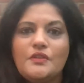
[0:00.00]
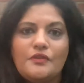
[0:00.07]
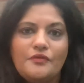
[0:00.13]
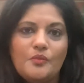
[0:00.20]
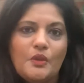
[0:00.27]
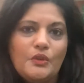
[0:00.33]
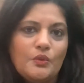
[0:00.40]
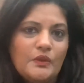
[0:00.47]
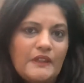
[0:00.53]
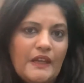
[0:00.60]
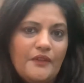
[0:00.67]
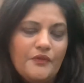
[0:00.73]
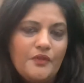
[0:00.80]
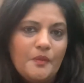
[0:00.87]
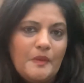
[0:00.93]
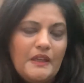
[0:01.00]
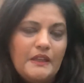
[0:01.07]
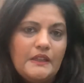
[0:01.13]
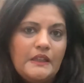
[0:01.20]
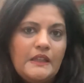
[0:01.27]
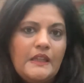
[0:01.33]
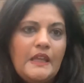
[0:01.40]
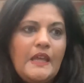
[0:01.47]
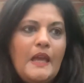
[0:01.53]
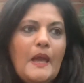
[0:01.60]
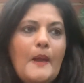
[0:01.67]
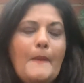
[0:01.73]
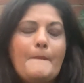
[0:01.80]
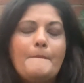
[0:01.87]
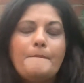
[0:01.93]
of what you'll get from it.
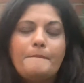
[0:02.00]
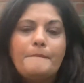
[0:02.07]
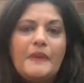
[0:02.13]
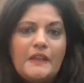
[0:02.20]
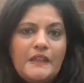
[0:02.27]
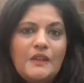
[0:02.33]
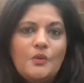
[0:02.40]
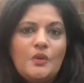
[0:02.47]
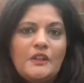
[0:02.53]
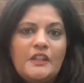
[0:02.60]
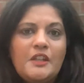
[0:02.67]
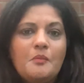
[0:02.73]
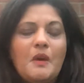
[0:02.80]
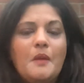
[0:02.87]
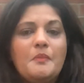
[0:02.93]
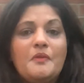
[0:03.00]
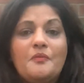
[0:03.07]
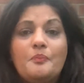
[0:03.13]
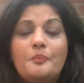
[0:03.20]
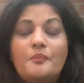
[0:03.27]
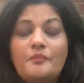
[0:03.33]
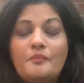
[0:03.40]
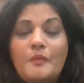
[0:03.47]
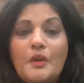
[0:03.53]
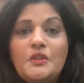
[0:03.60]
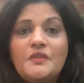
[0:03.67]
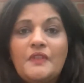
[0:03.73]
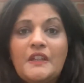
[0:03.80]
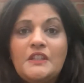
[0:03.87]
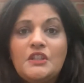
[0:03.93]
But equally, you might be
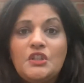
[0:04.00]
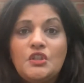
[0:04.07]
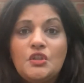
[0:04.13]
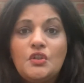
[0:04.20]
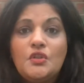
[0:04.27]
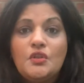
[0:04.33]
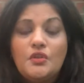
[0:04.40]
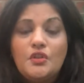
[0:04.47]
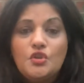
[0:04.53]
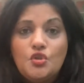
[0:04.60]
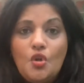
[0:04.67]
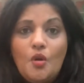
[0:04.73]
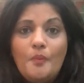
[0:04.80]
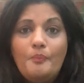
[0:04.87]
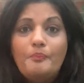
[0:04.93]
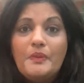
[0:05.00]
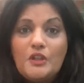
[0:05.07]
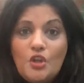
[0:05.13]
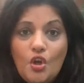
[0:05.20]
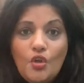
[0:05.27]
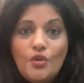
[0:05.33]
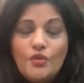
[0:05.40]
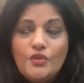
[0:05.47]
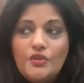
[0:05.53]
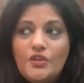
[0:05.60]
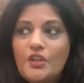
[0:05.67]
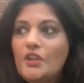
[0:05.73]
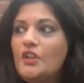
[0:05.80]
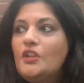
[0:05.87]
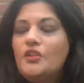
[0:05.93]
motivated to do the job because
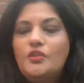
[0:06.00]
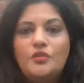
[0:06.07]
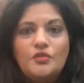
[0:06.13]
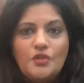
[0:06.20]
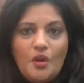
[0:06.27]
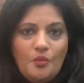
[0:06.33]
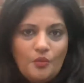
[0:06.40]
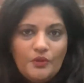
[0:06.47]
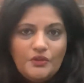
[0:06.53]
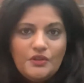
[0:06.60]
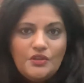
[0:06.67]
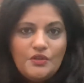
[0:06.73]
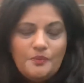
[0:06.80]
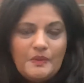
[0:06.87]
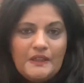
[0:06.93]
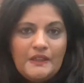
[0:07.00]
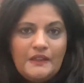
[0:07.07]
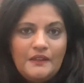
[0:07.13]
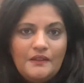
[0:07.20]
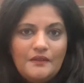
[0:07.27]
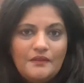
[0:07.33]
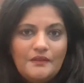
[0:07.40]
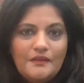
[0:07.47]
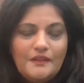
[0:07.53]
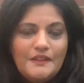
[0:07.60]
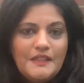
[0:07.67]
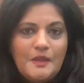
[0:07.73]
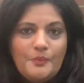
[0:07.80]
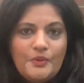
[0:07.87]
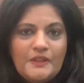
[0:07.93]
you don't want to be
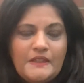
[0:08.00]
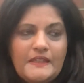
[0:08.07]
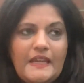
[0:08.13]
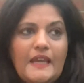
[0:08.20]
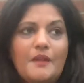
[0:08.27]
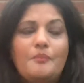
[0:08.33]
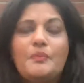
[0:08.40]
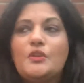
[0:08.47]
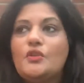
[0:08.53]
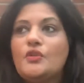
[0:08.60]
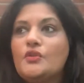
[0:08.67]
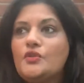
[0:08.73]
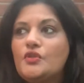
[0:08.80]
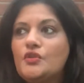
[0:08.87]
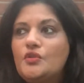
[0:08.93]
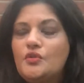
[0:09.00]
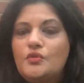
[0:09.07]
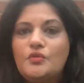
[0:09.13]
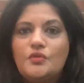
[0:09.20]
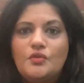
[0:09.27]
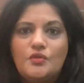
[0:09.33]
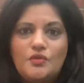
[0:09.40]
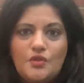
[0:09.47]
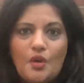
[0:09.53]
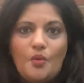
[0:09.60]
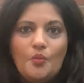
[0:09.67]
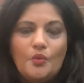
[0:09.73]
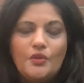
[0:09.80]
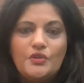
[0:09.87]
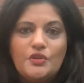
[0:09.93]
deeper in debt, because you
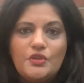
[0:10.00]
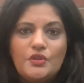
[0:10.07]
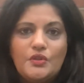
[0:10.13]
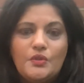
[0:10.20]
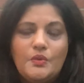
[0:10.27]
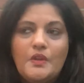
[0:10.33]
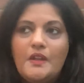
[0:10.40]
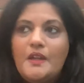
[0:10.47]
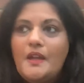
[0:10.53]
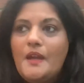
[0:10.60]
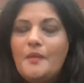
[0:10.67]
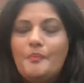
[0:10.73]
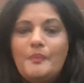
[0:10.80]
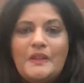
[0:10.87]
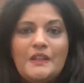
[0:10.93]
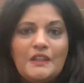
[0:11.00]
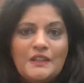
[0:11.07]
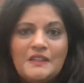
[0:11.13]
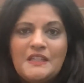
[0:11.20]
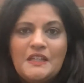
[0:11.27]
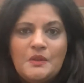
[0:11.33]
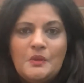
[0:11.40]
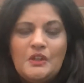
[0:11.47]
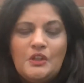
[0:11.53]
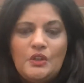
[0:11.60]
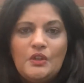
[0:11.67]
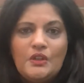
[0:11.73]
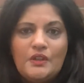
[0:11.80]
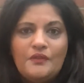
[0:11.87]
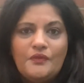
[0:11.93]
don't want to be continually
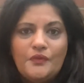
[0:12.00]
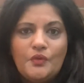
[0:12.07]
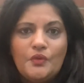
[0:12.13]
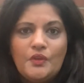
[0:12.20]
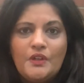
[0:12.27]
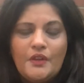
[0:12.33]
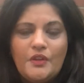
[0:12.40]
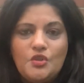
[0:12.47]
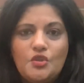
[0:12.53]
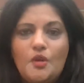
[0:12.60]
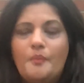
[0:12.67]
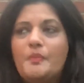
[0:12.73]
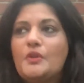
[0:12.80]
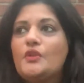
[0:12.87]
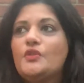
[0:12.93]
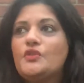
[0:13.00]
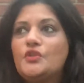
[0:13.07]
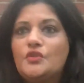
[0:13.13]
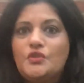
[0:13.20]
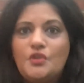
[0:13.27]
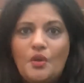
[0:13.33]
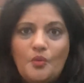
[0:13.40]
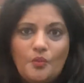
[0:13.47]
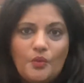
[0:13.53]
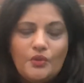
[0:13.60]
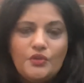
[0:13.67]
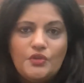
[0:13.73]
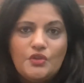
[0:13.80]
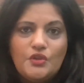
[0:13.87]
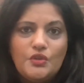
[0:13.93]
looking for another job, because you don't
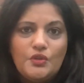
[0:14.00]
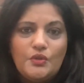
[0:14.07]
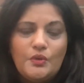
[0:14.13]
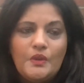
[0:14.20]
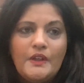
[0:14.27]
want to